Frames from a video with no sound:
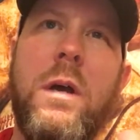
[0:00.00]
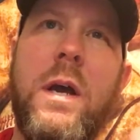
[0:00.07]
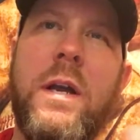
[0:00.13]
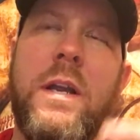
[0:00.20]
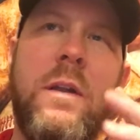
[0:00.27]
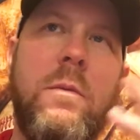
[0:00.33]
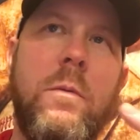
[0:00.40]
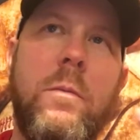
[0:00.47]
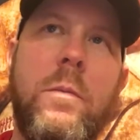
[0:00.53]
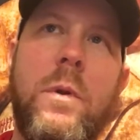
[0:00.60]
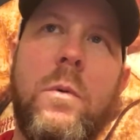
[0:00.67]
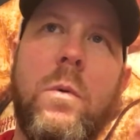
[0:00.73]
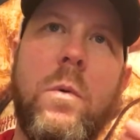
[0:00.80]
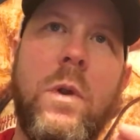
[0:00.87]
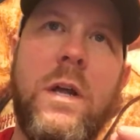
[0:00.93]
can't
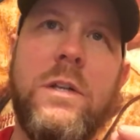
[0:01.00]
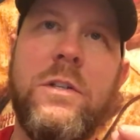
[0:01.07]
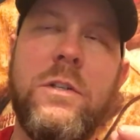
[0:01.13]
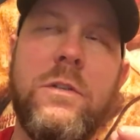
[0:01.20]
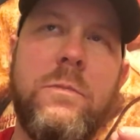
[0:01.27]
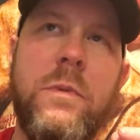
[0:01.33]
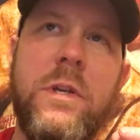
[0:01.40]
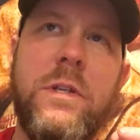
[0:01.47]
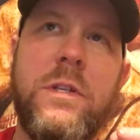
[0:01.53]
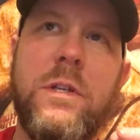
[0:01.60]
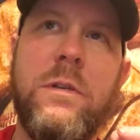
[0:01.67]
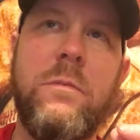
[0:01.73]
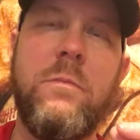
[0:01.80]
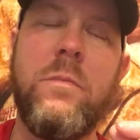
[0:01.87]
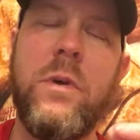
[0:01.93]
remember what I just
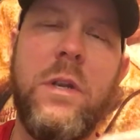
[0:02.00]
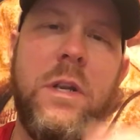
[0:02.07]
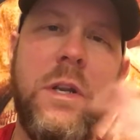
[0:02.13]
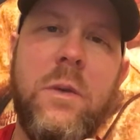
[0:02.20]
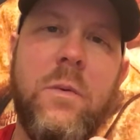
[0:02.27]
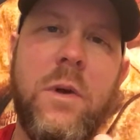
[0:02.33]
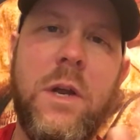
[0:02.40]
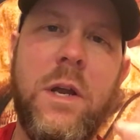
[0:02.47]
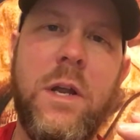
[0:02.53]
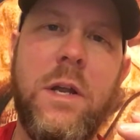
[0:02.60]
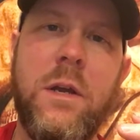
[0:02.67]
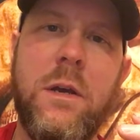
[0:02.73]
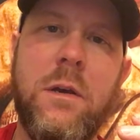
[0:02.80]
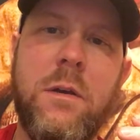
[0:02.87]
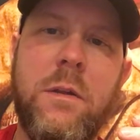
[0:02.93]
mentioned, but anyway,
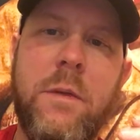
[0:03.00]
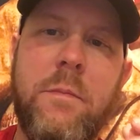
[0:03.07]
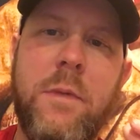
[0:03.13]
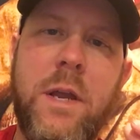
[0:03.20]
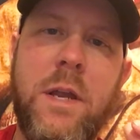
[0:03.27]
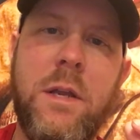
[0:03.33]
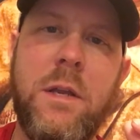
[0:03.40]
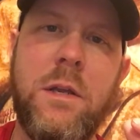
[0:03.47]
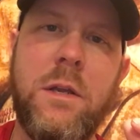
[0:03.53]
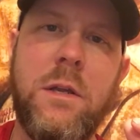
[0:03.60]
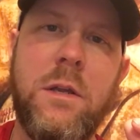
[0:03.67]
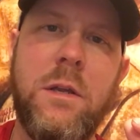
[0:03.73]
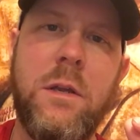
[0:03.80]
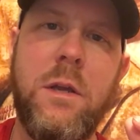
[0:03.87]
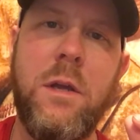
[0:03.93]
uh, they make
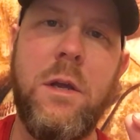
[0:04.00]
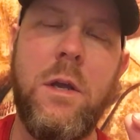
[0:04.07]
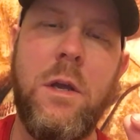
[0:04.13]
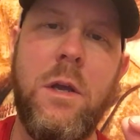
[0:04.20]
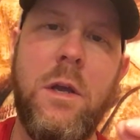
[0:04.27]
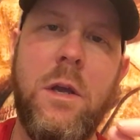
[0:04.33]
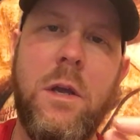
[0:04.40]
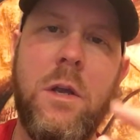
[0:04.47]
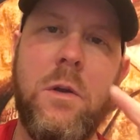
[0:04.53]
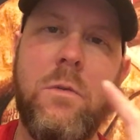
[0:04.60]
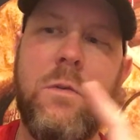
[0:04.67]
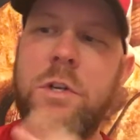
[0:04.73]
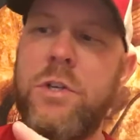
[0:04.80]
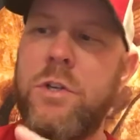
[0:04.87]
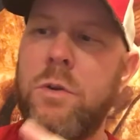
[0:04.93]

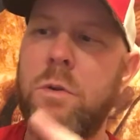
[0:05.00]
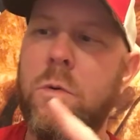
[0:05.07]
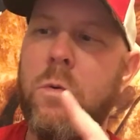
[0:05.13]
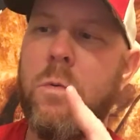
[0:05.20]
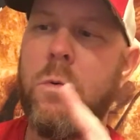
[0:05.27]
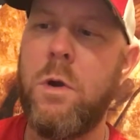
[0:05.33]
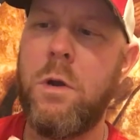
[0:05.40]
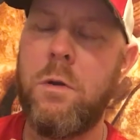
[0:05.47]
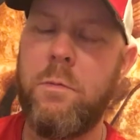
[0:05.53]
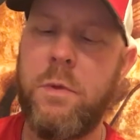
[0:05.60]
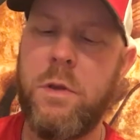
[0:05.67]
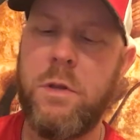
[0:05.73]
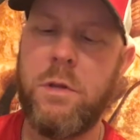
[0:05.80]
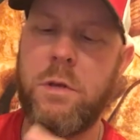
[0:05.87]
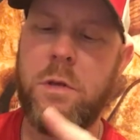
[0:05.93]
original
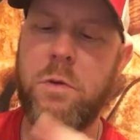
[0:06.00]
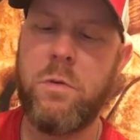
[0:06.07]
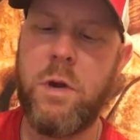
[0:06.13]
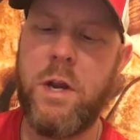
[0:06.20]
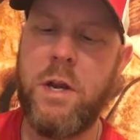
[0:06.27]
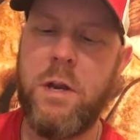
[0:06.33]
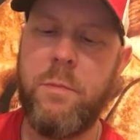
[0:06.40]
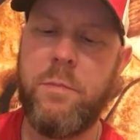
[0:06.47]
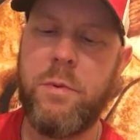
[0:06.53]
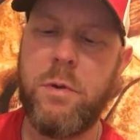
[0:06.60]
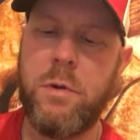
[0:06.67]
watermelon, grape,